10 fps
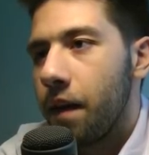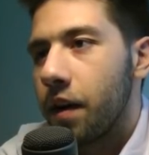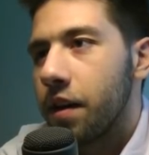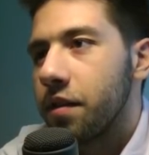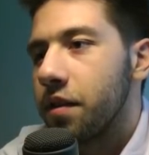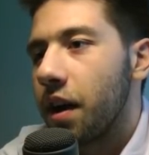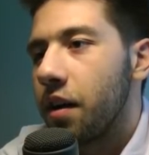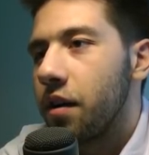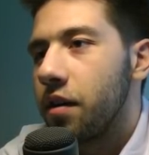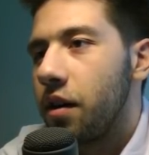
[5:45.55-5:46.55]
Okay, so he's
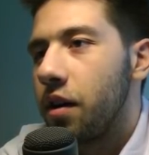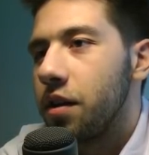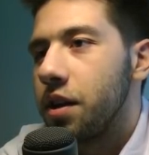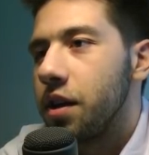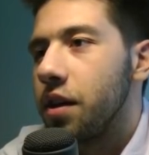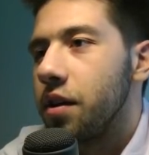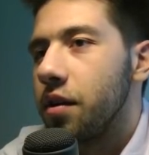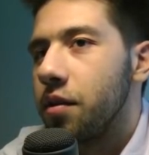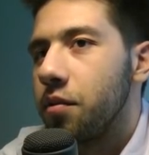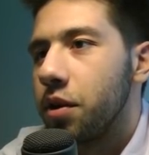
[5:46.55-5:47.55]
got all
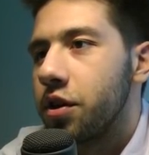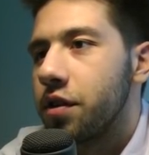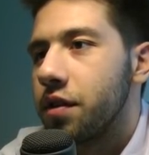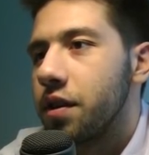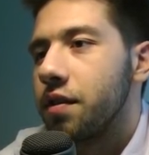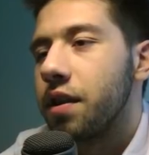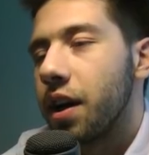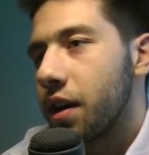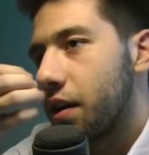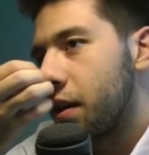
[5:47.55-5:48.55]
the Witchers in his
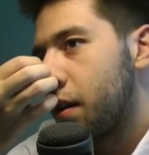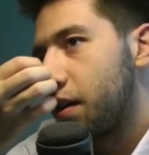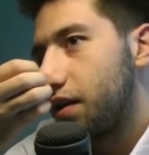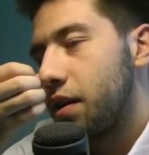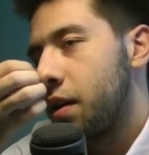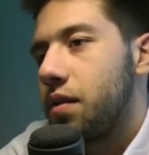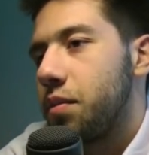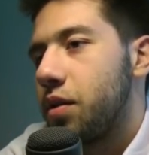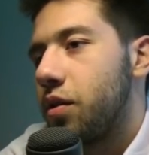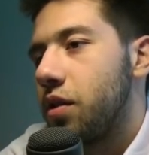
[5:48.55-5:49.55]
deck. That's
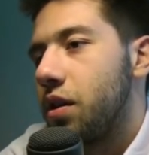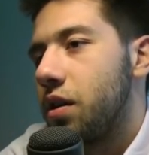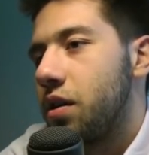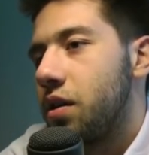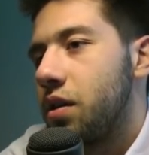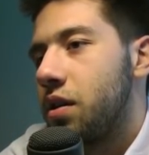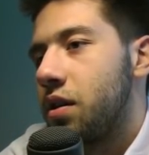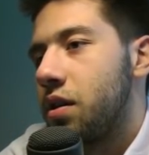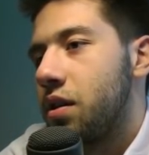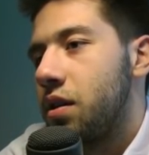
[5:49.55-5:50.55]
a bit early.
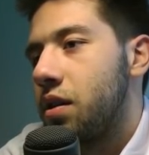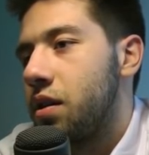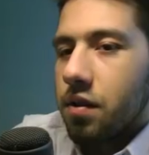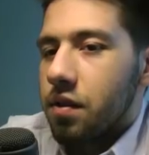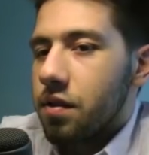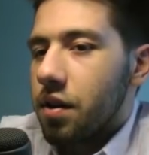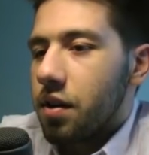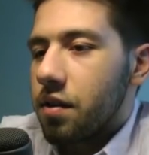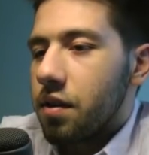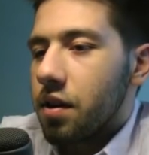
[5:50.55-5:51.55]
Alright, so he
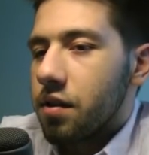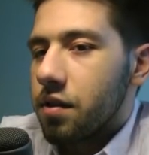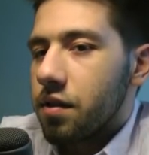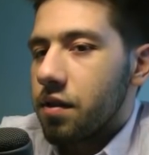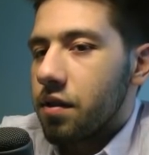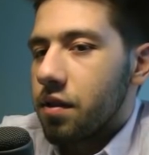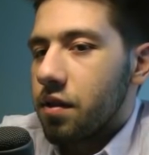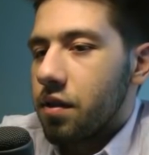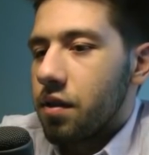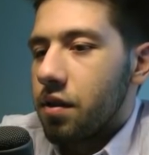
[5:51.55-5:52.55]
starts this.
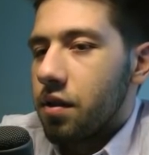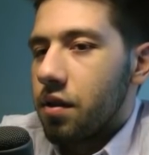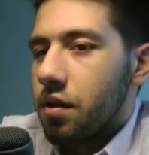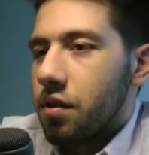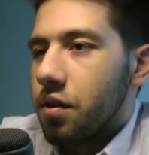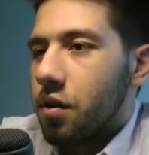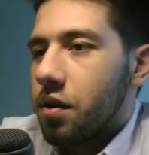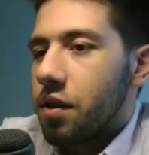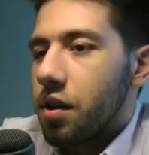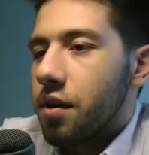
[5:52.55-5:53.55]
So the
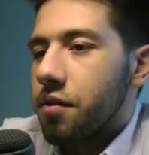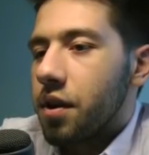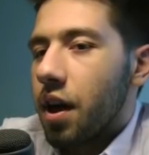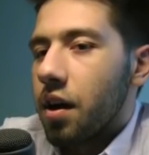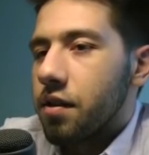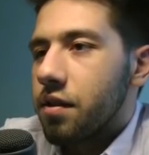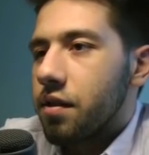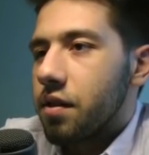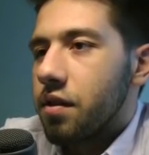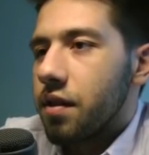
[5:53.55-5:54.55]
only thing left he
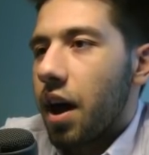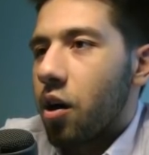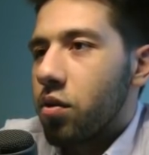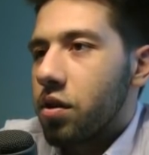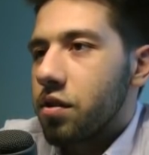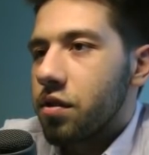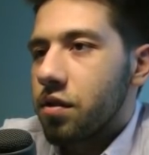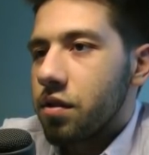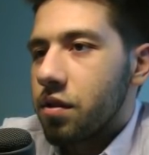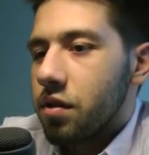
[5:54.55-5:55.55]
has is
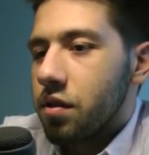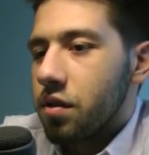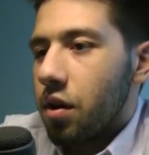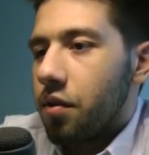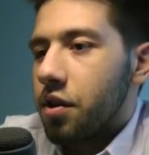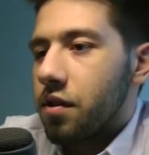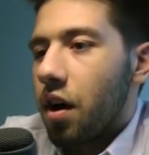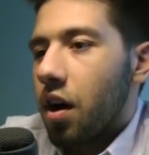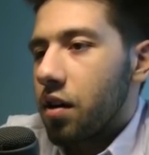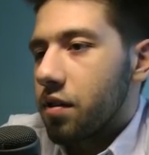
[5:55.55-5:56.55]
Aux of his
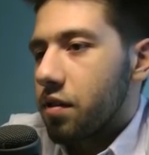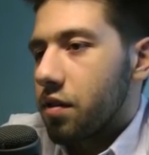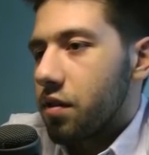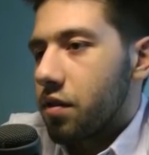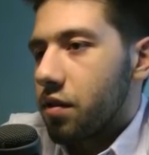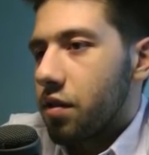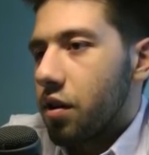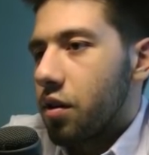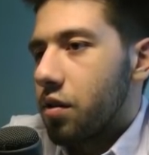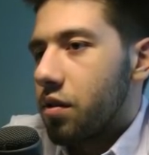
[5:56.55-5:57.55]
locks.
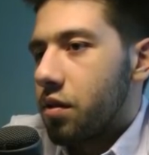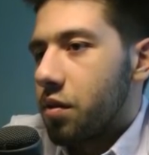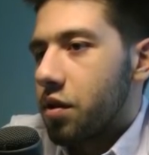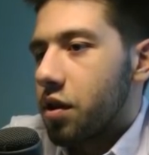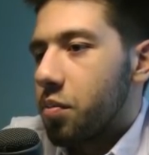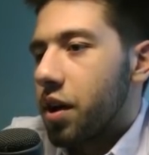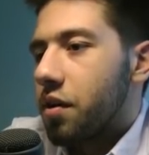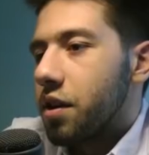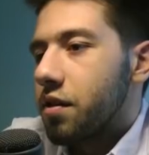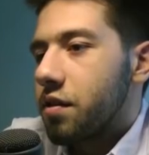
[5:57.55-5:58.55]
So we're just gonna play
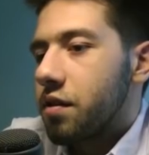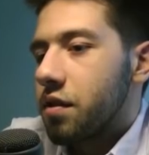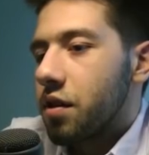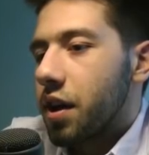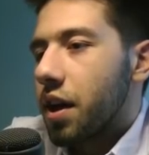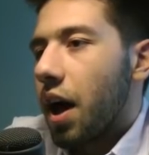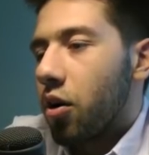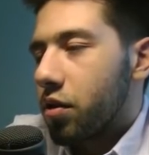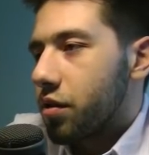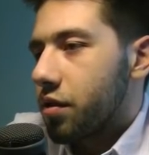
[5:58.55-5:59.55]
out this. This is gonna get
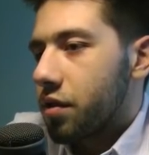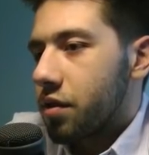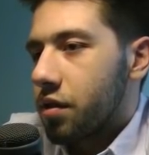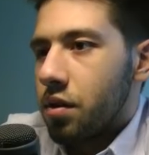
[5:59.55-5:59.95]
Auxed.